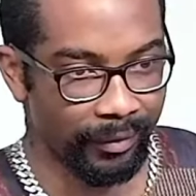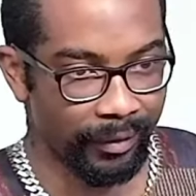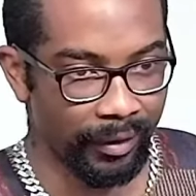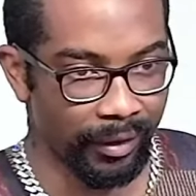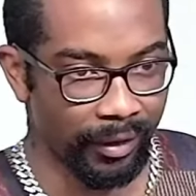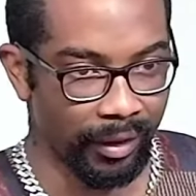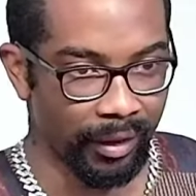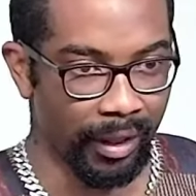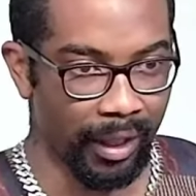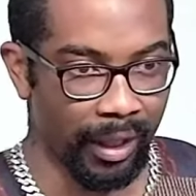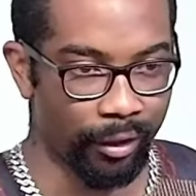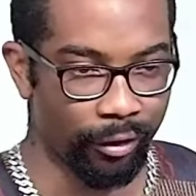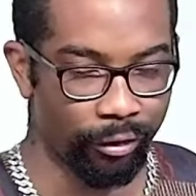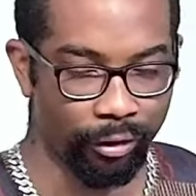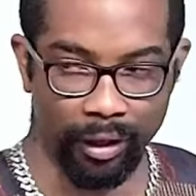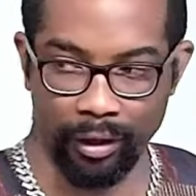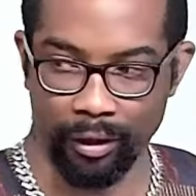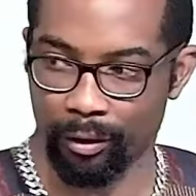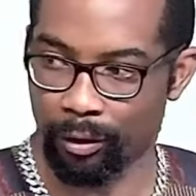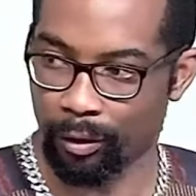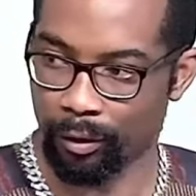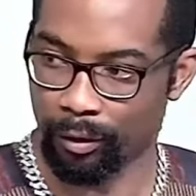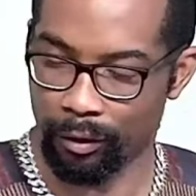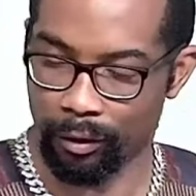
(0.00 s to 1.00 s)
I try to go
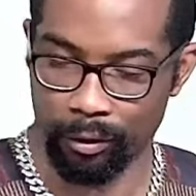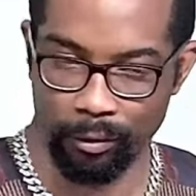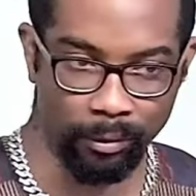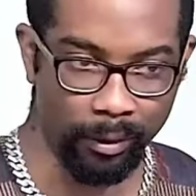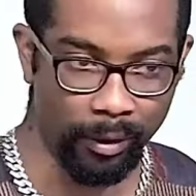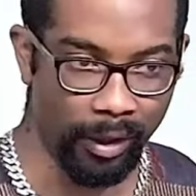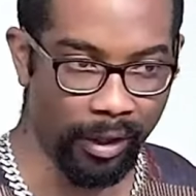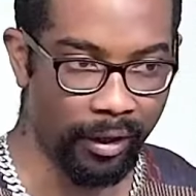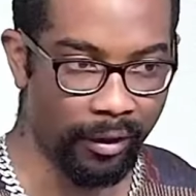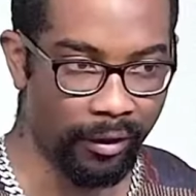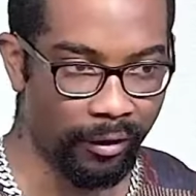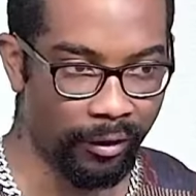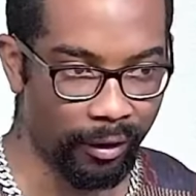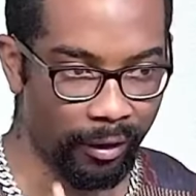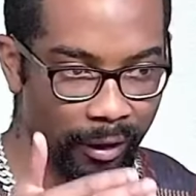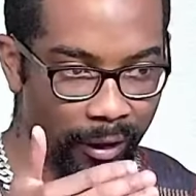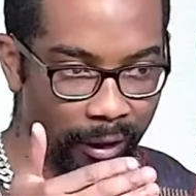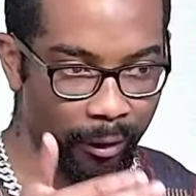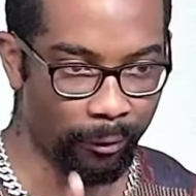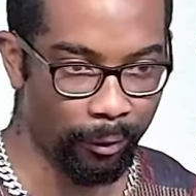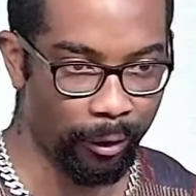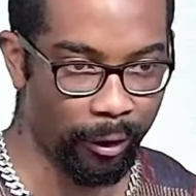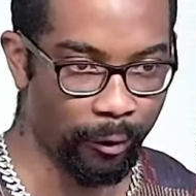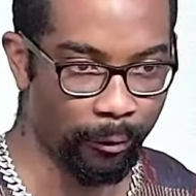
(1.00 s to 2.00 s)
this way, this way
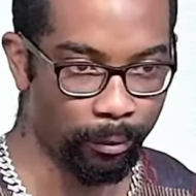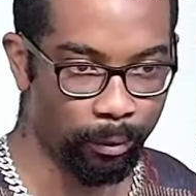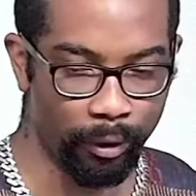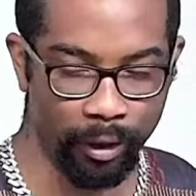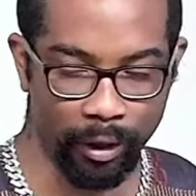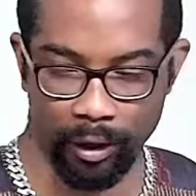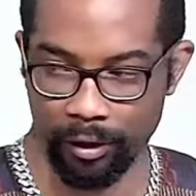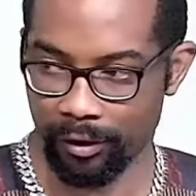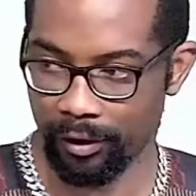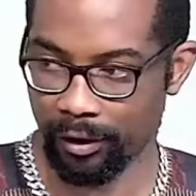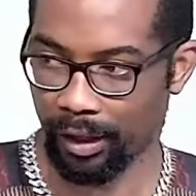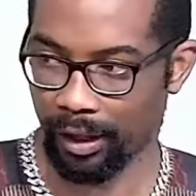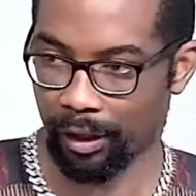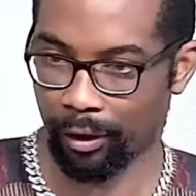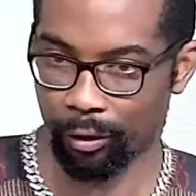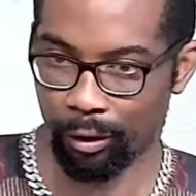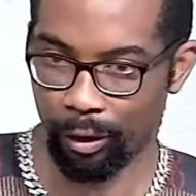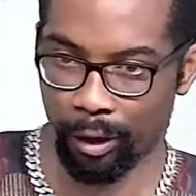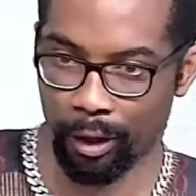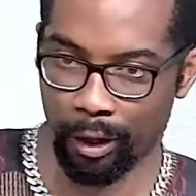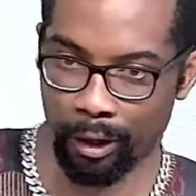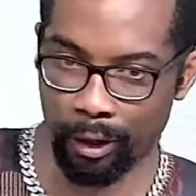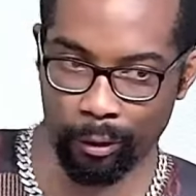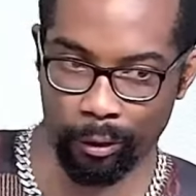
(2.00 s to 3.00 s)
is blocked. I, I
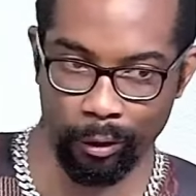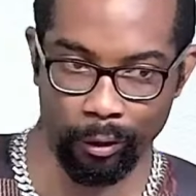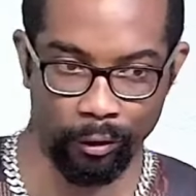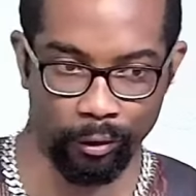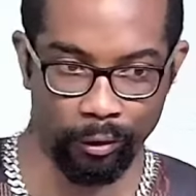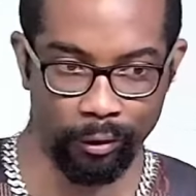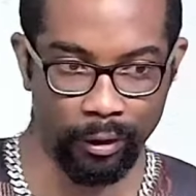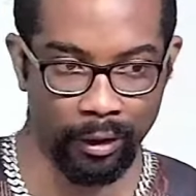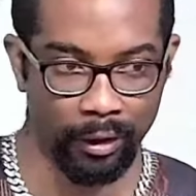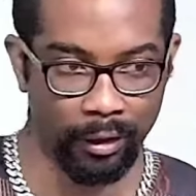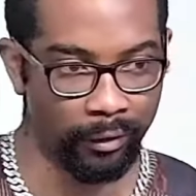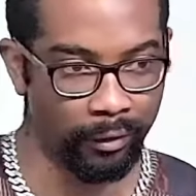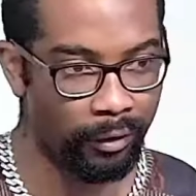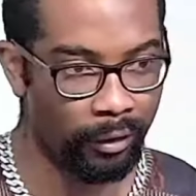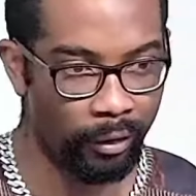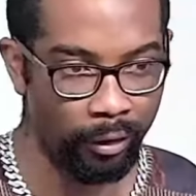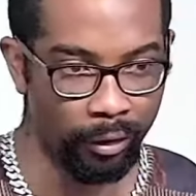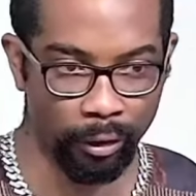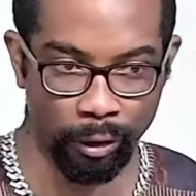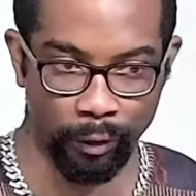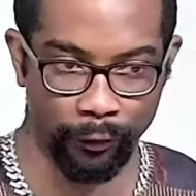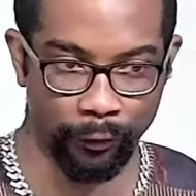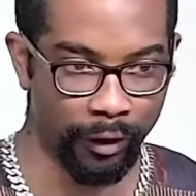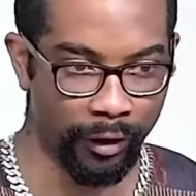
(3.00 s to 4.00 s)
go this way, go
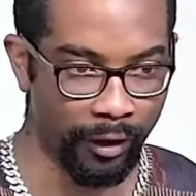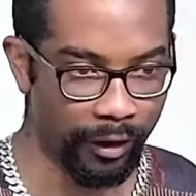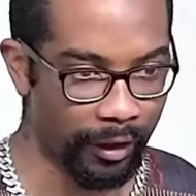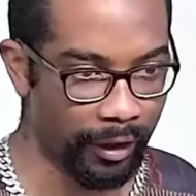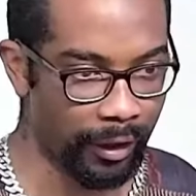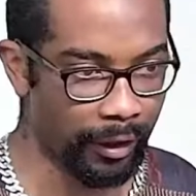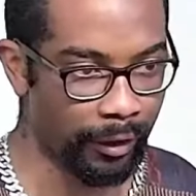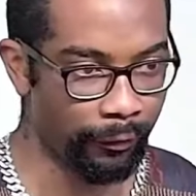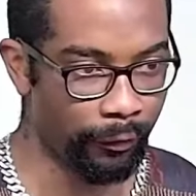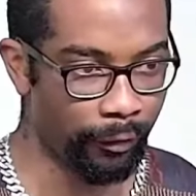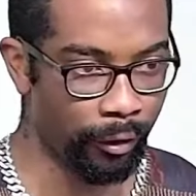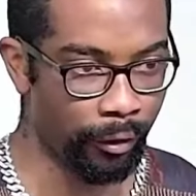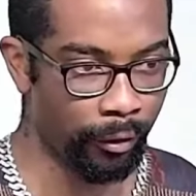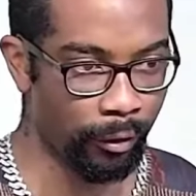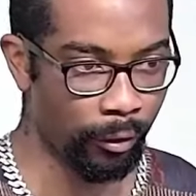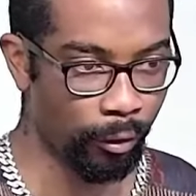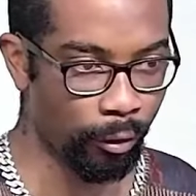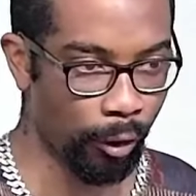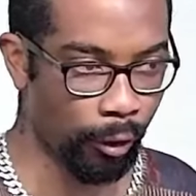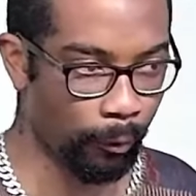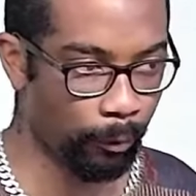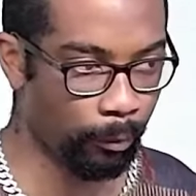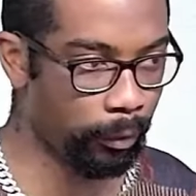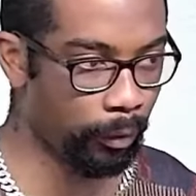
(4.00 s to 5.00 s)
for this interview, this one's
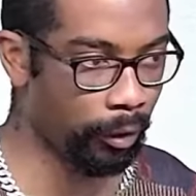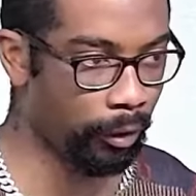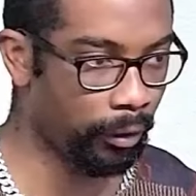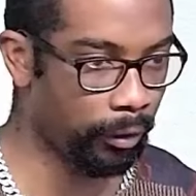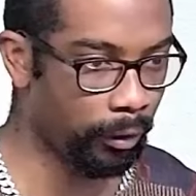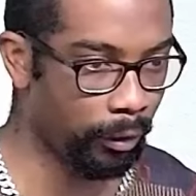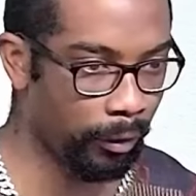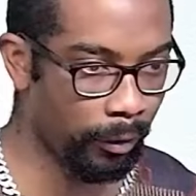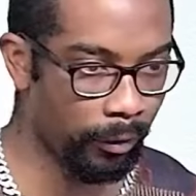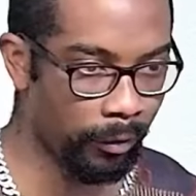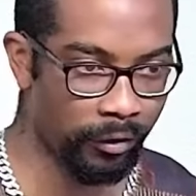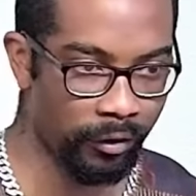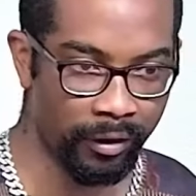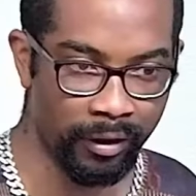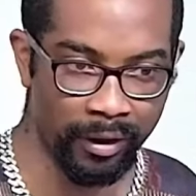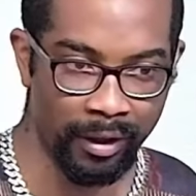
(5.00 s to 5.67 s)
closed.